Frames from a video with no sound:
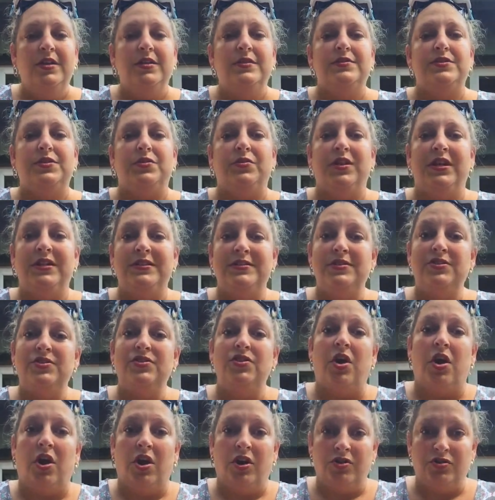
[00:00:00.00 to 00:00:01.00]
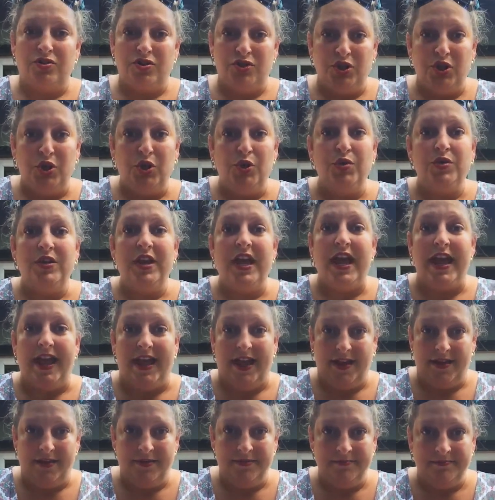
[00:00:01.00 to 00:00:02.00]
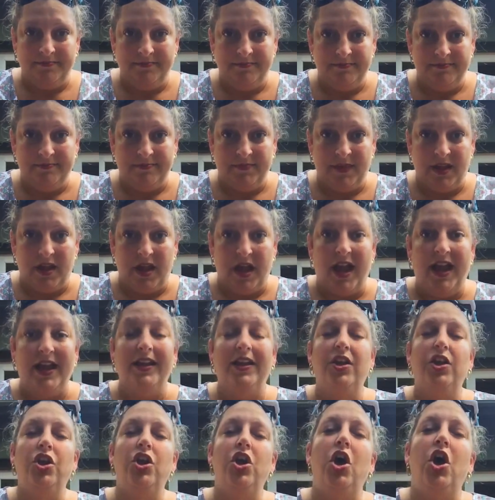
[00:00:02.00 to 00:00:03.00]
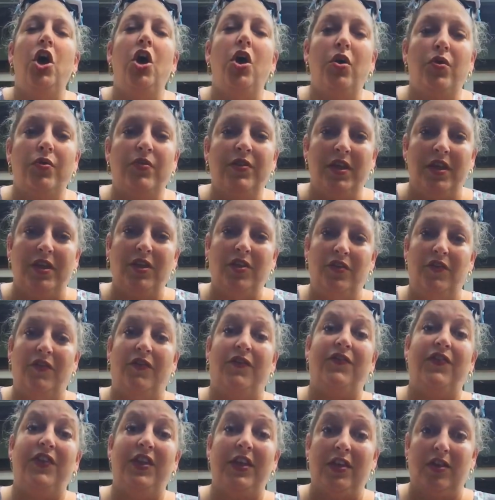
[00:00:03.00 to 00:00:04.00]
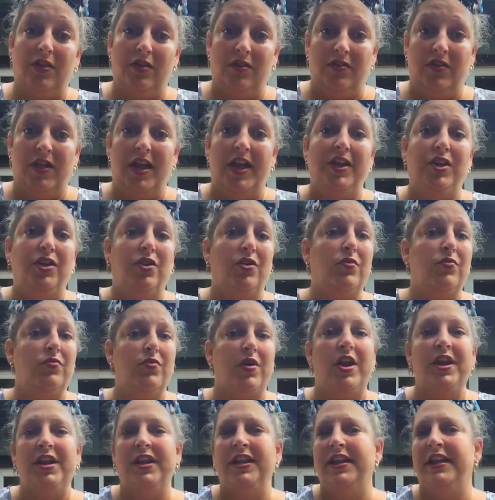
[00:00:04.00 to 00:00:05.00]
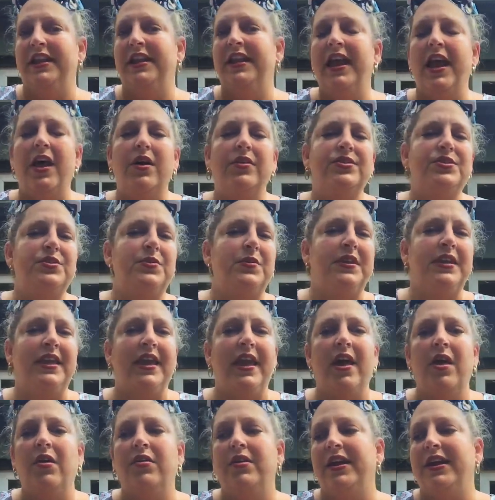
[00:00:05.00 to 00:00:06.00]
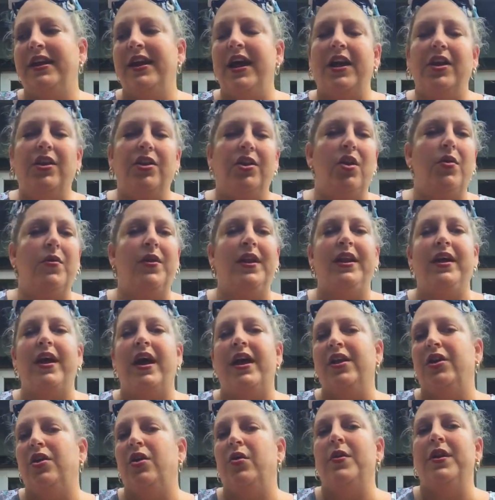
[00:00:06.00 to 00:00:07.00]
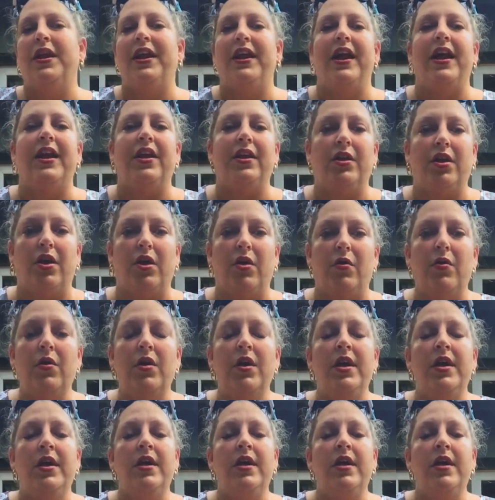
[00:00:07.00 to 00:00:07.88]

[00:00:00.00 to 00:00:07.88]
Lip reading: So let's start today. I know that you feel like you're running account to account and I gotta go and I gotta go and I gotta go.